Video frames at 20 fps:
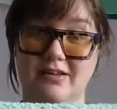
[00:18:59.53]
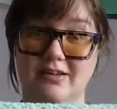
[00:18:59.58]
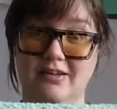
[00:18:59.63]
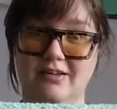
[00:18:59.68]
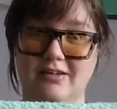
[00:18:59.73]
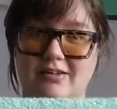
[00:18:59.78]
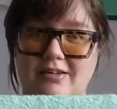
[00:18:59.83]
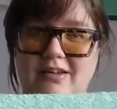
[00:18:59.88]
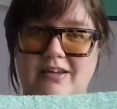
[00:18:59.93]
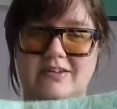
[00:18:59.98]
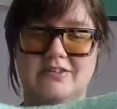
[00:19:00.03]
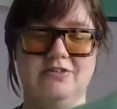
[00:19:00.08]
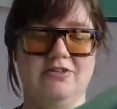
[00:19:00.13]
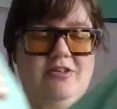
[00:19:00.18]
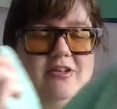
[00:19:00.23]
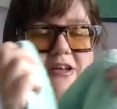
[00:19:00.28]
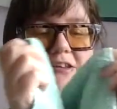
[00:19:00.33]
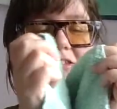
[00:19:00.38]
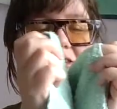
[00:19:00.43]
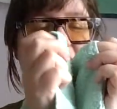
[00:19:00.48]
an
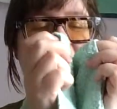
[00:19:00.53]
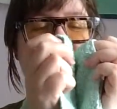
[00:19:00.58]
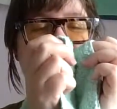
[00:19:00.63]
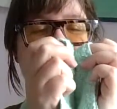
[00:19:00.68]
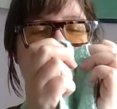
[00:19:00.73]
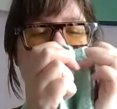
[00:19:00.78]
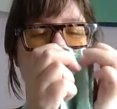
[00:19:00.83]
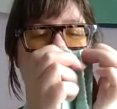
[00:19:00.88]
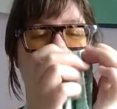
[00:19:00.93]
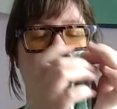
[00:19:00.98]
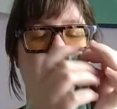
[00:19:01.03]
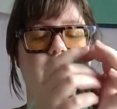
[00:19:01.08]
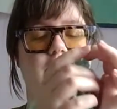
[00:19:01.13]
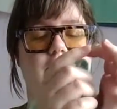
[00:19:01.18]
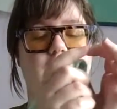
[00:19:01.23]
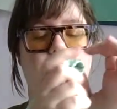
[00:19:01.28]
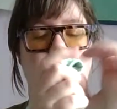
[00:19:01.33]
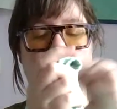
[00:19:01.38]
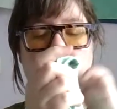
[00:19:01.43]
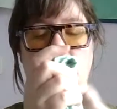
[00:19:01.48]
exercise in
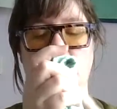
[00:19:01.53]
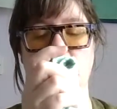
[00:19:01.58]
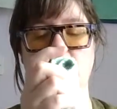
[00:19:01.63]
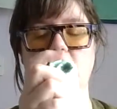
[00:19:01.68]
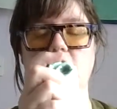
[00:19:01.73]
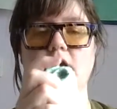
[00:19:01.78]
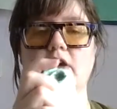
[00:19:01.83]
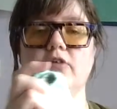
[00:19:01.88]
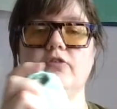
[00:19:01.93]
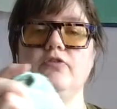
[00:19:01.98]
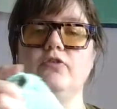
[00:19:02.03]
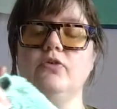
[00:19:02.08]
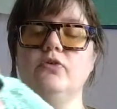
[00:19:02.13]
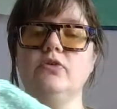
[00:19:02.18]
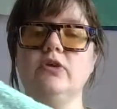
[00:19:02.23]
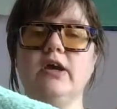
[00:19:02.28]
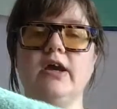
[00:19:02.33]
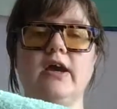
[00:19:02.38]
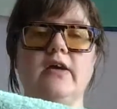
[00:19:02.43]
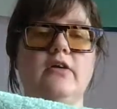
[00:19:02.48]
itself. Fold
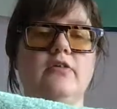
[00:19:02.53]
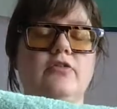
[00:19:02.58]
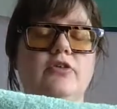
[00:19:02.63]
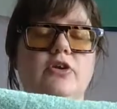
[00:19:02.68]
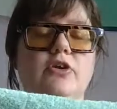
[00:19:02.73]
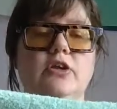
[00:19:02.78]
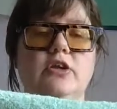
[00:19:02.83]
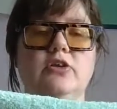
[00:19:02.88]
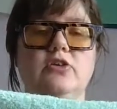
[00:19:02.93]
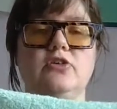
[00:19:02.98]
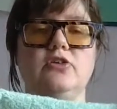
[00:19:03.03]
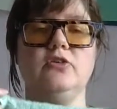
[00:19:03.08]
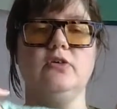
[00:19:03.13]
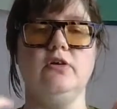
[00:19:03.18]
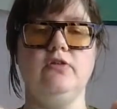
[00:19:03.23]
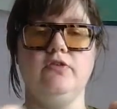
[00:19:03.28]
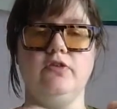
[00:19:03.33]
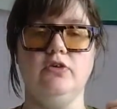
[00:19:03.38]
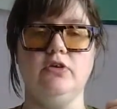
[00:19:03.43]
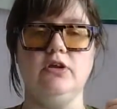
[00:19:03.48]
it however you need to.
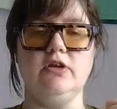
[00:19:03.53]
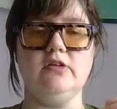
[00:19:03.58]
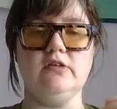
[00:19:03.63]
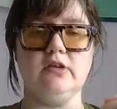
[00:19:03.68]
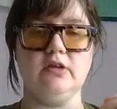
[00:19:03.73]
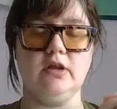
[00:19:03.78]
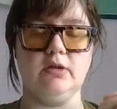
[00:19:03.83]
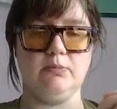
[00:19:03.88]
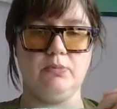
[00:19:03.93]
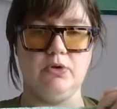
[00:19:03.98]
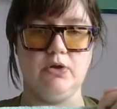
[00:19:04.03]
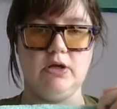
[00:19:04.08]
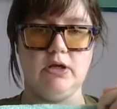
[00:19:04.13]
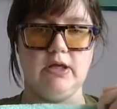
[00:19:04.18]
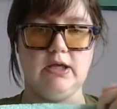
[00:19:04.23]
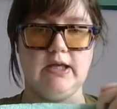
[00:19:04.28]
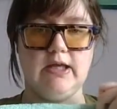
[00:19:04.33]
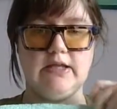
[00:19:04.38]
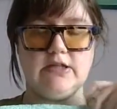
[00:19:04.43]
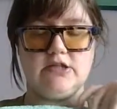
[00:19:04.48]
If you need to like put it
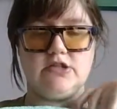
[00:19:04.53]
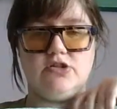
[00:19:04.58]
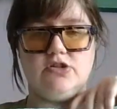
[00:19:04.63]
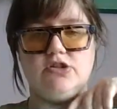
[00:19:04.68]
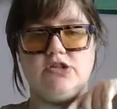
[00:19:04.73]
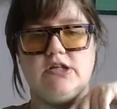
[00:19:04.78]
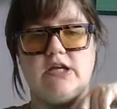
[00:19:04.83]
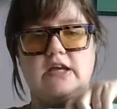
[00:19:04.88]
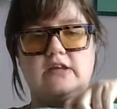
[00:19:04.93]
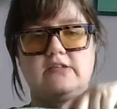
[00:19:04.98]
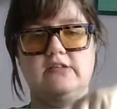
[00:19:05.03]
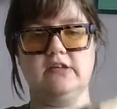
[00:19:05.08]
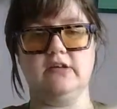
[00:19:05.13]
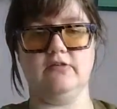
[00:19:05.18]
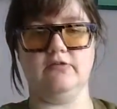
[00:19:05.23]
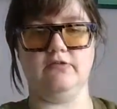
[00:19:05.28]
against your chest and